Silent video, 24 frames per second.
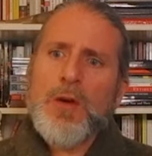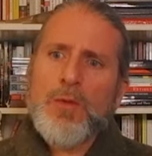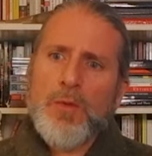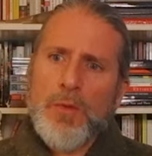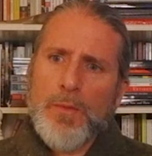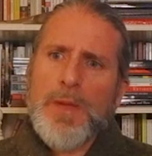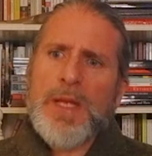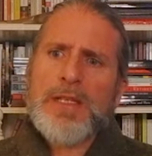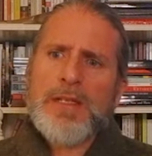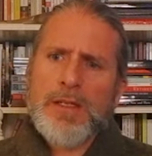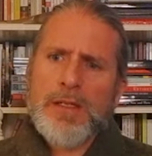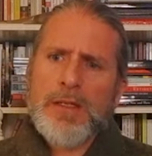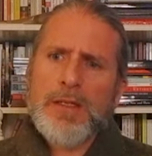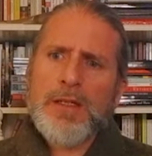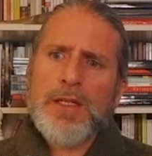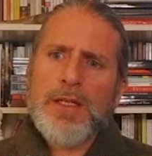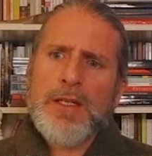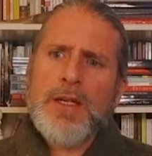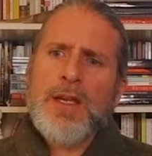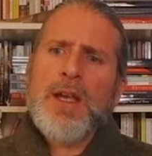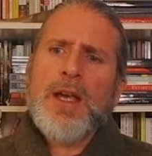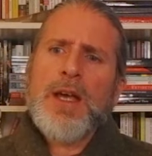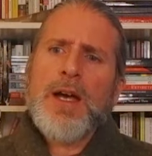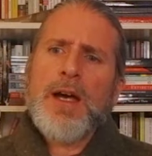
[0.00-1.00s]
Well,
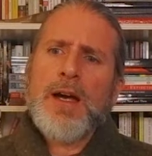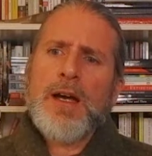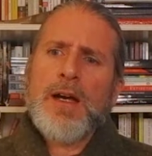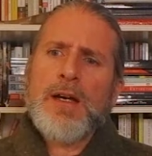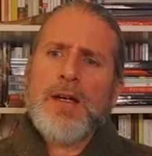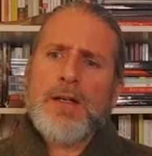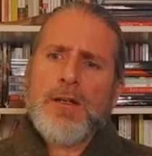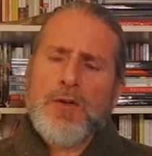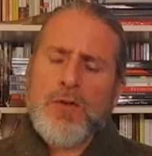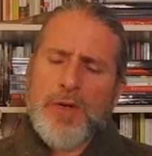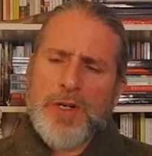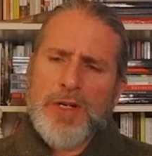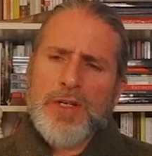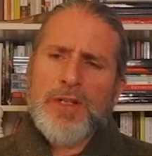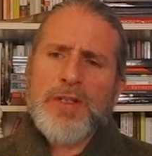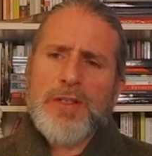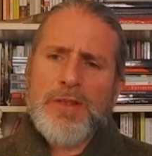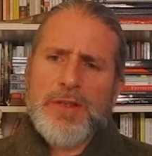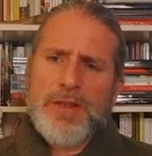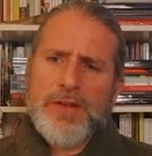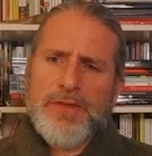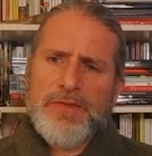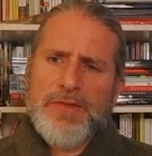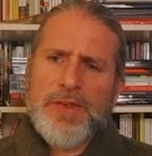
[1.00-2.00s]
basically, uh, according to
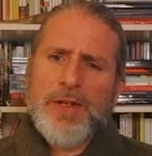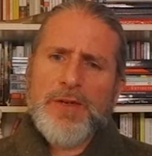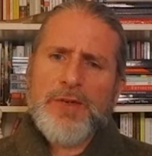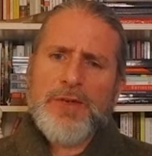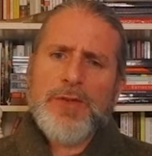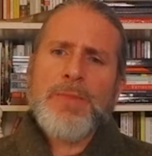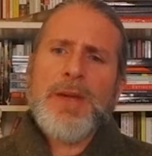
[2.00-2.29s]
their figures,